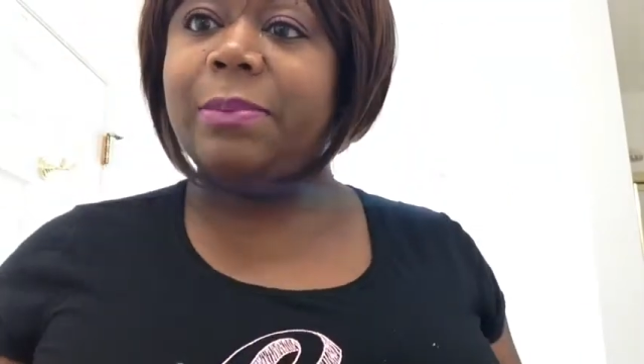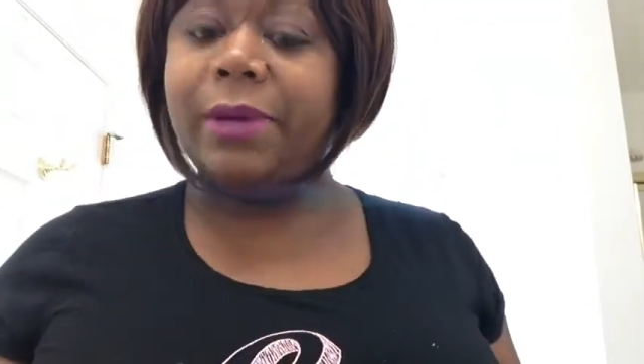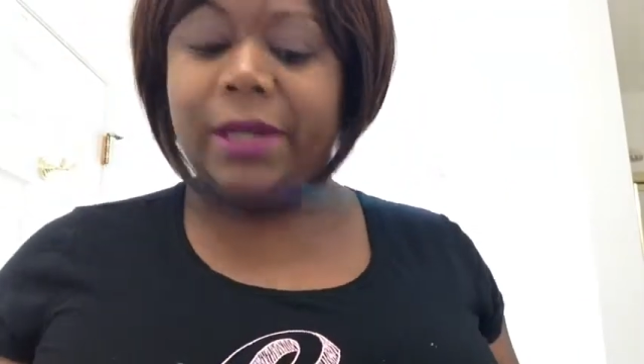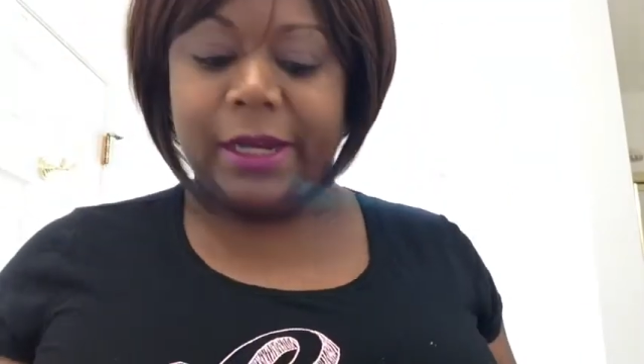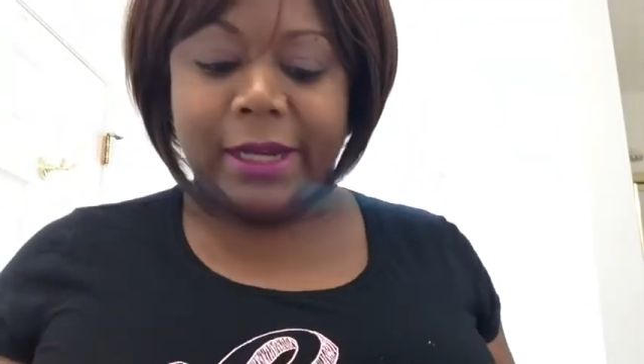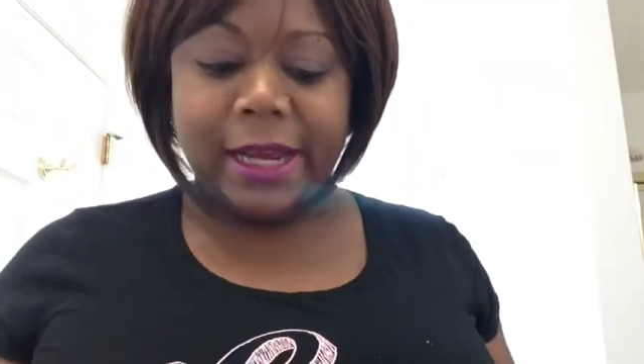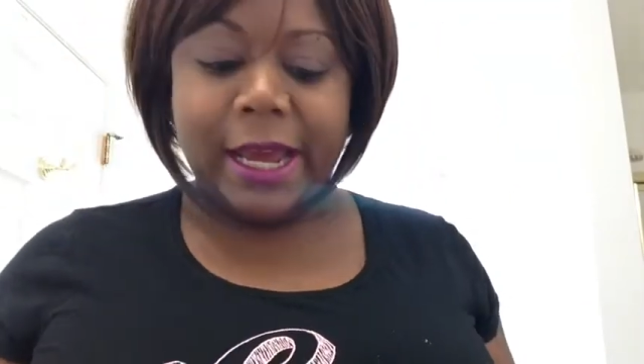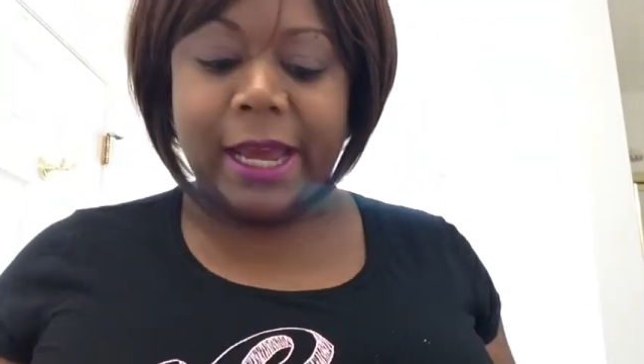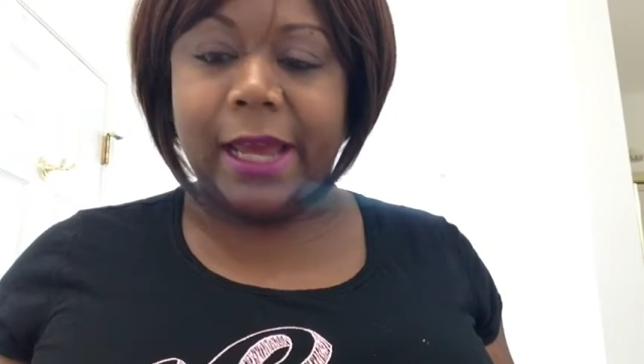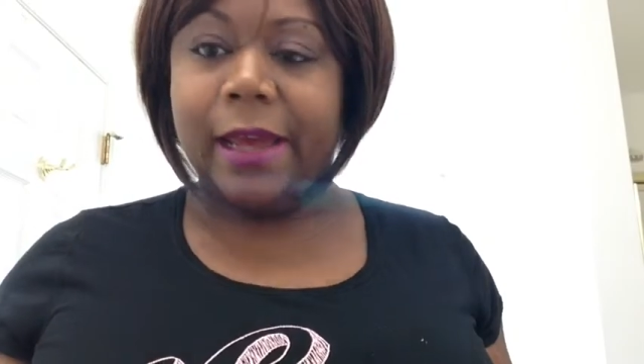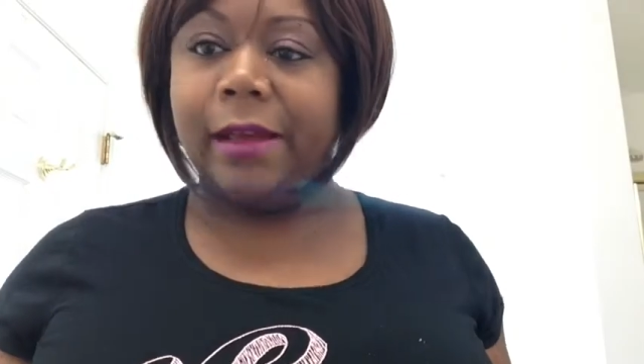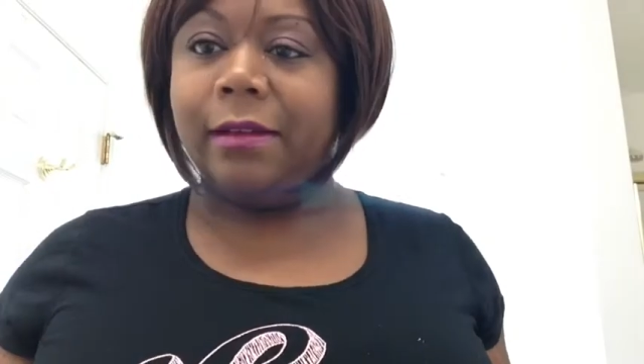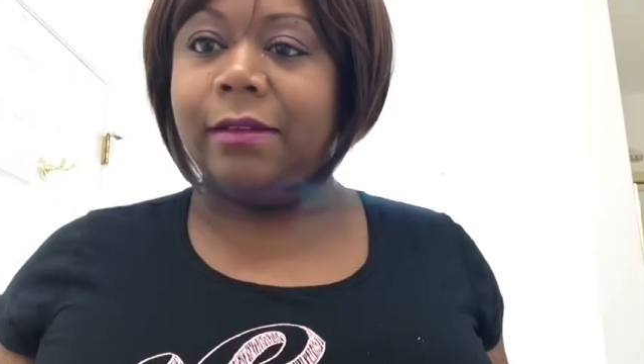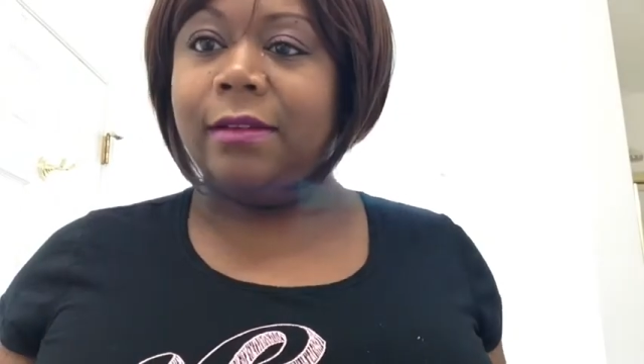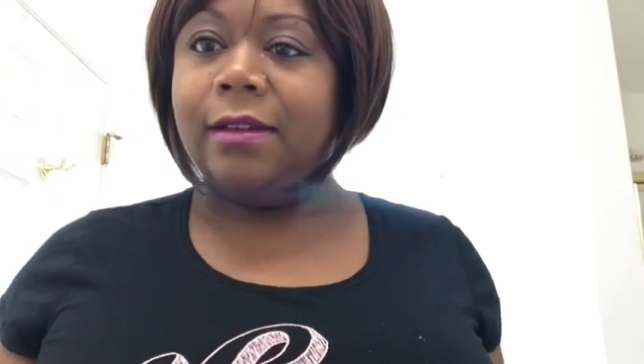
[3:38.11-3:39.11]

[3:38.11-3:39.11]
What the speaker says: put it down.